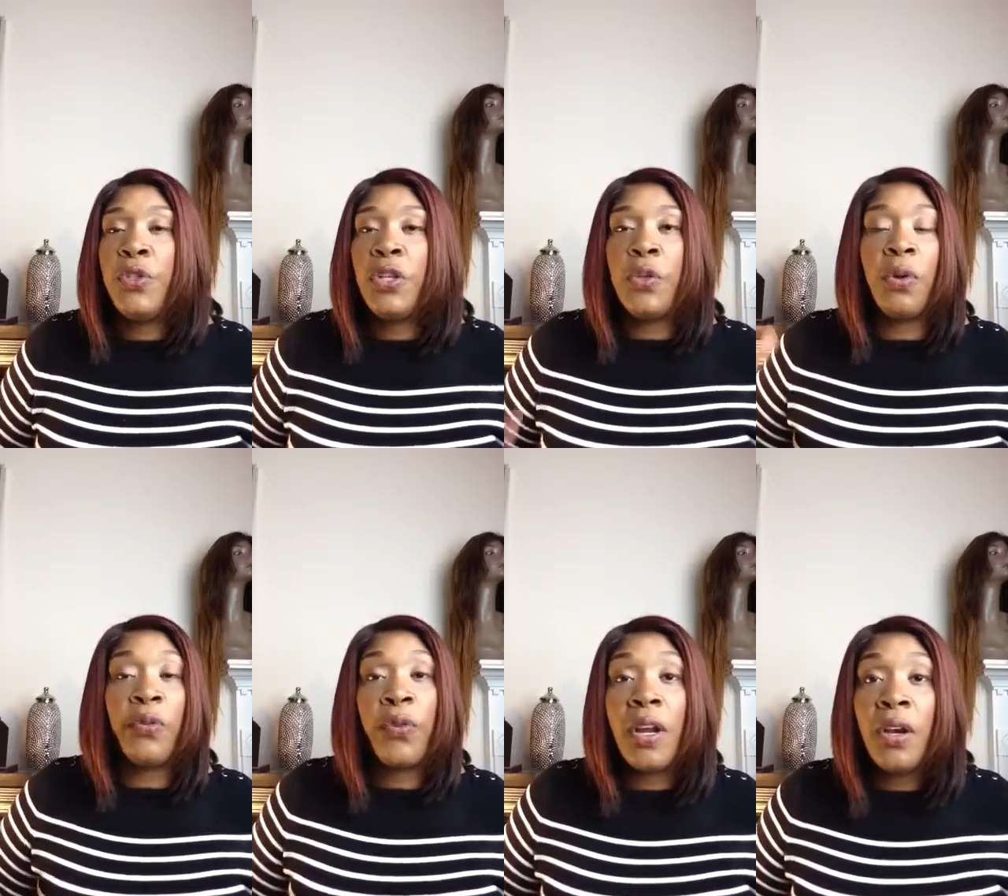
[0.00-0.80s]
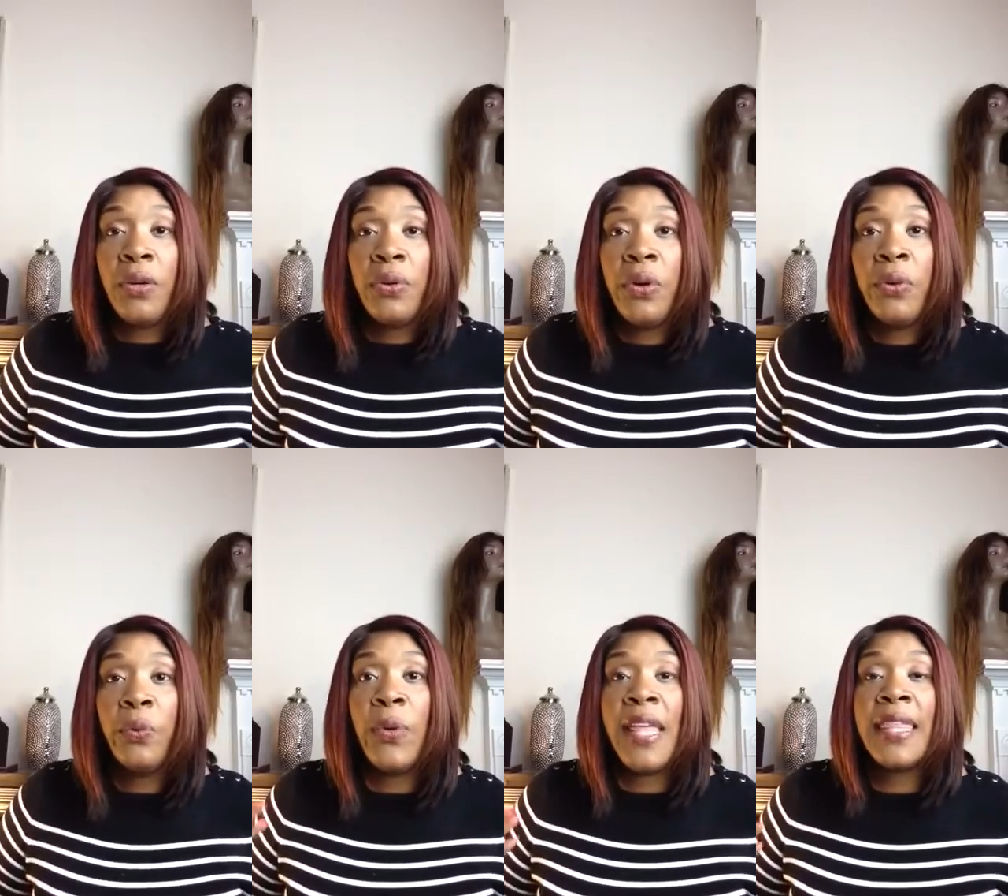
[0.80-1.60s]
You can do a frontal
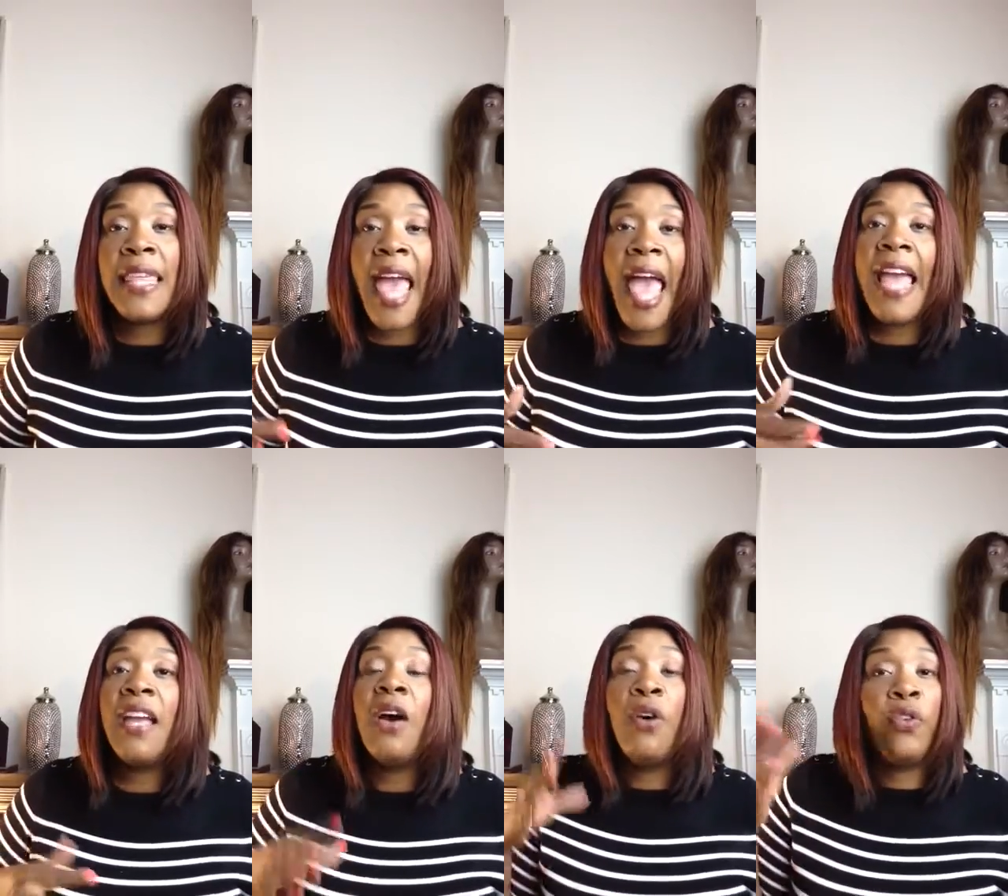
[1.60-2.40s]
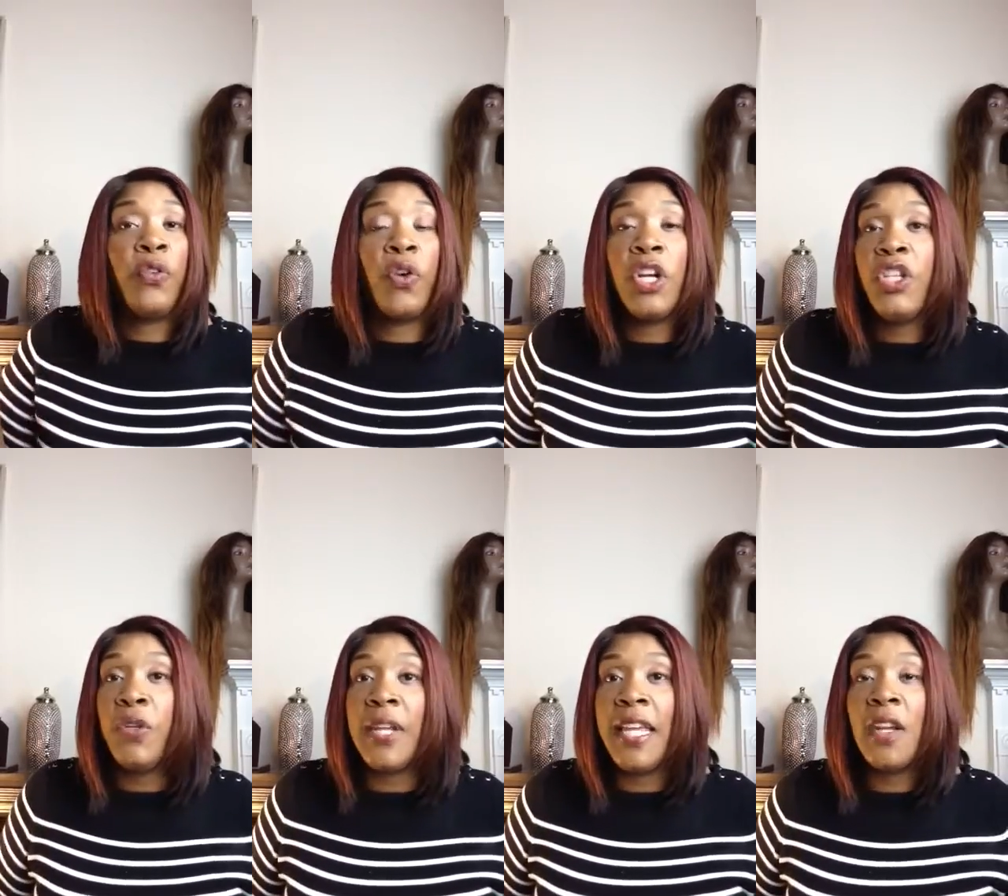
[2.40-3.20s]
with a full
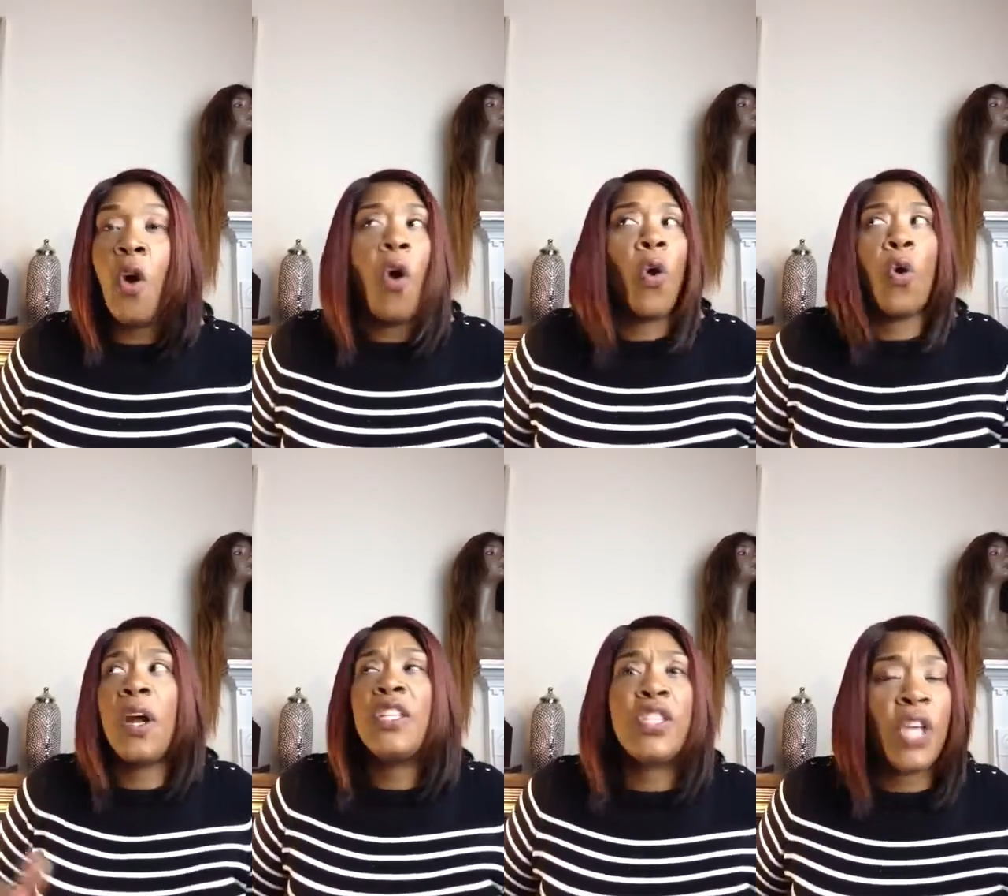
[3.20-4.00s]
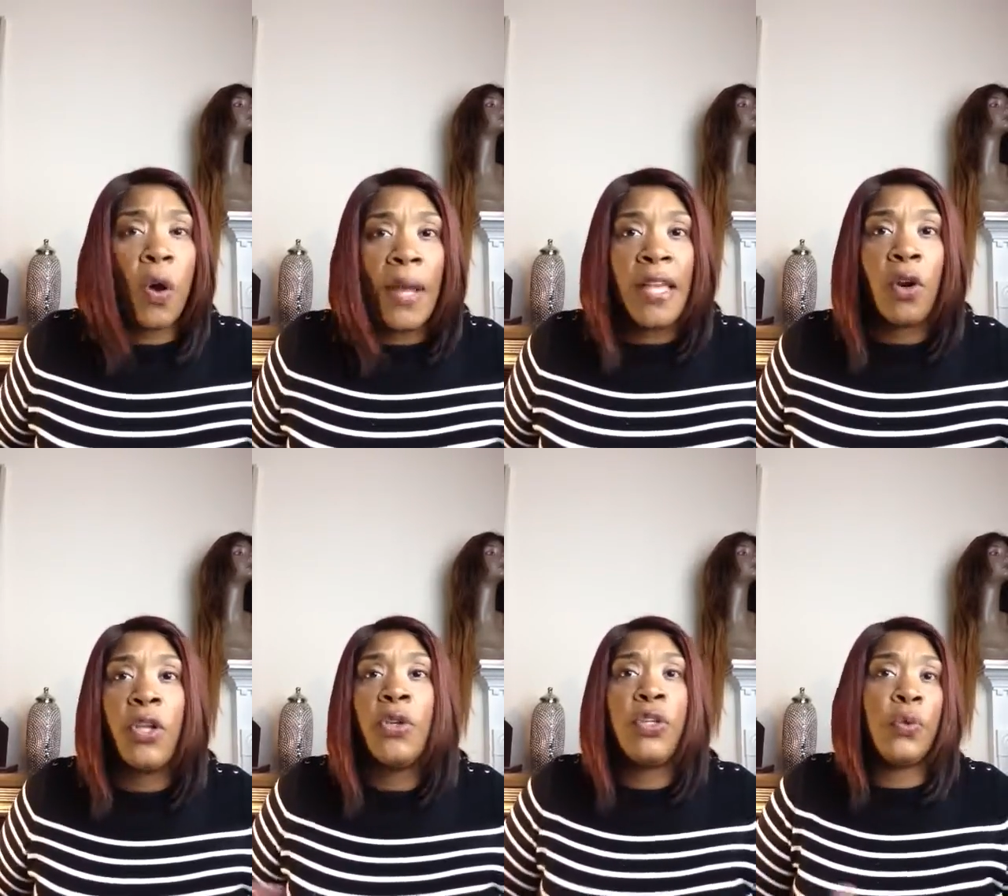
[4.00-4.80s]
unit or a sew-in, or
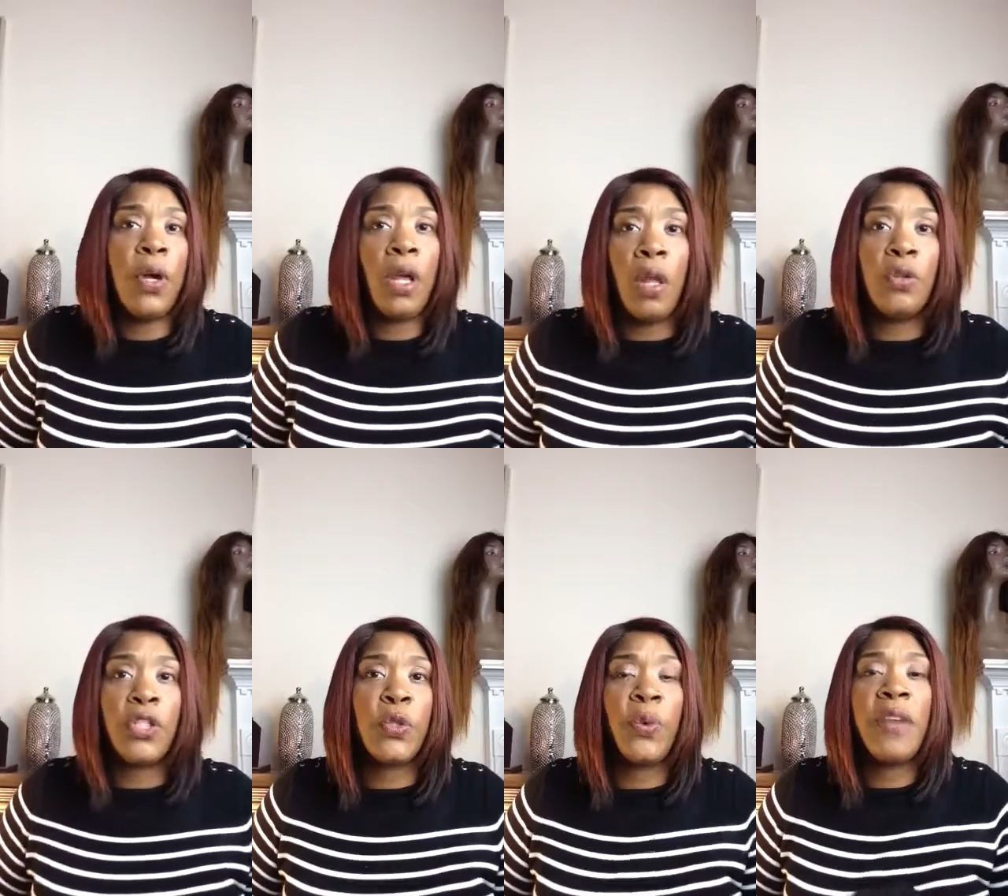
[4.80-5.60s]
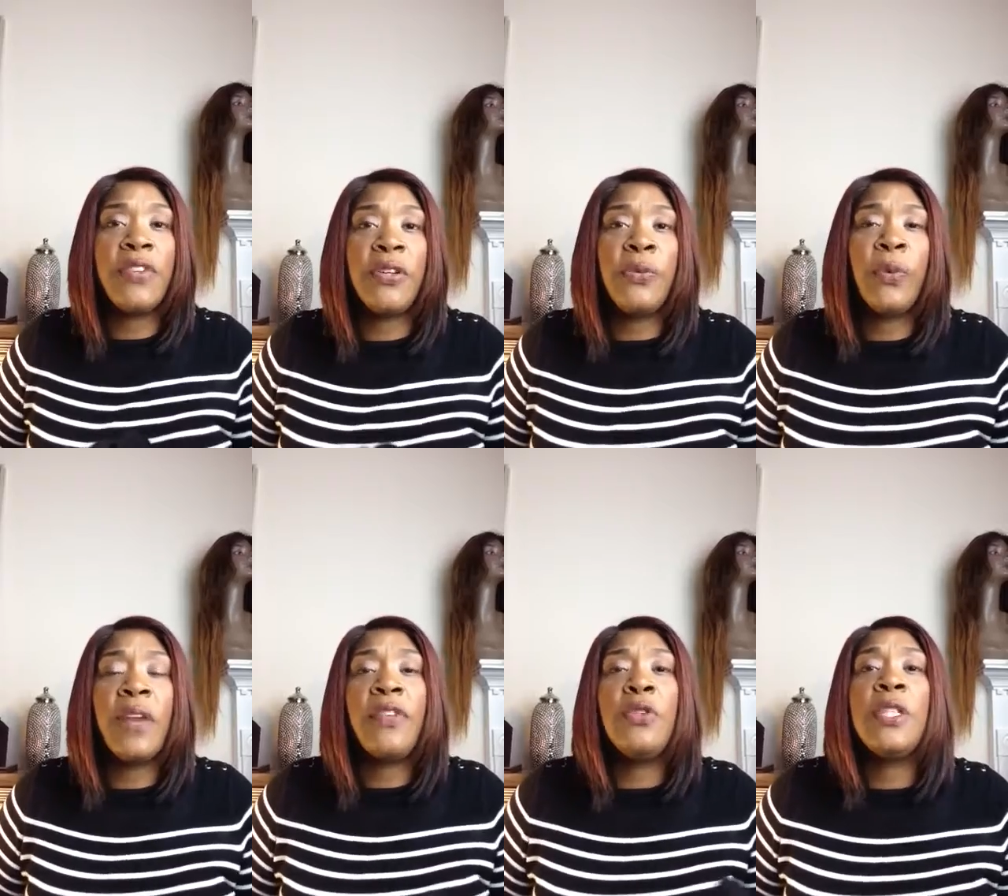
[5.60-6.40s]
you can do a closures,
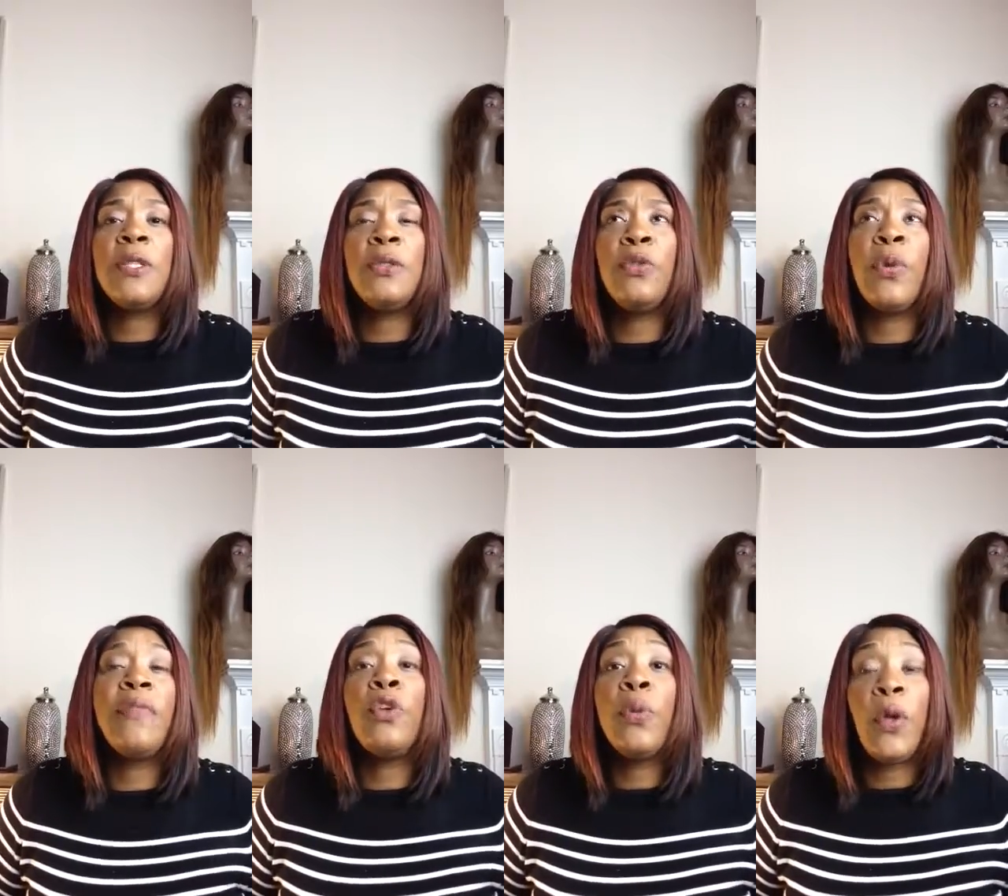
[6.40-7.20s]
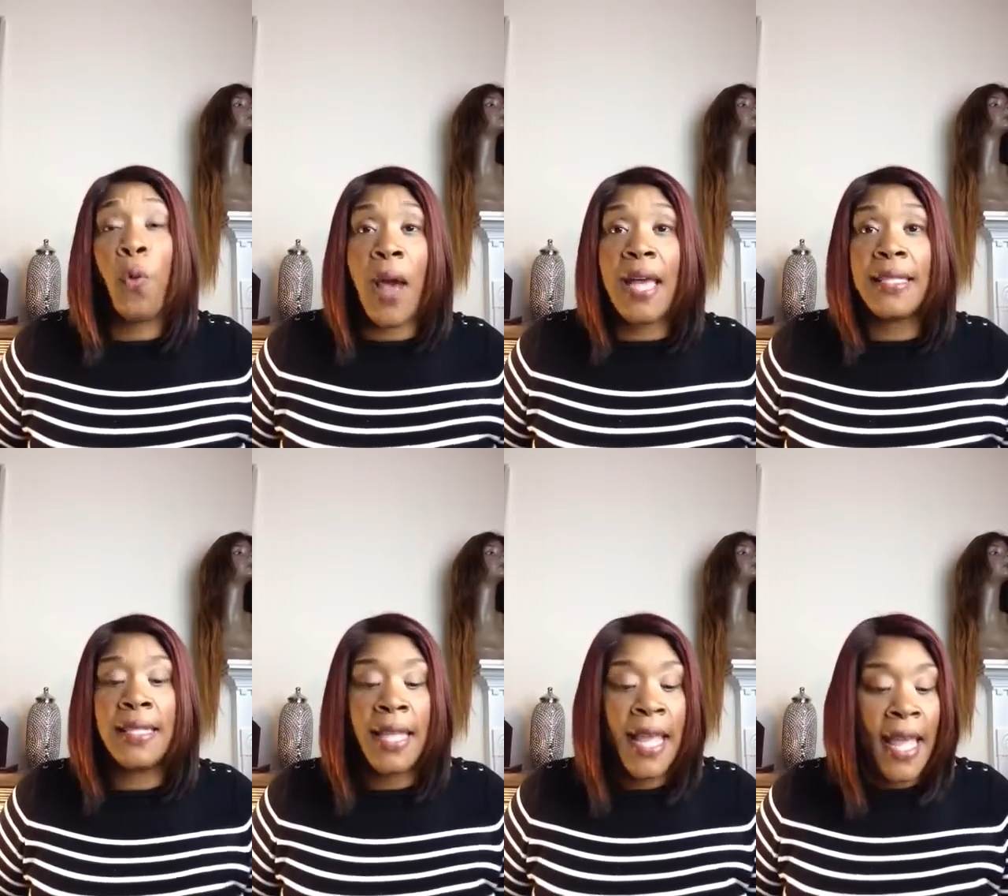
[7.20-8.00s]
whatever you request.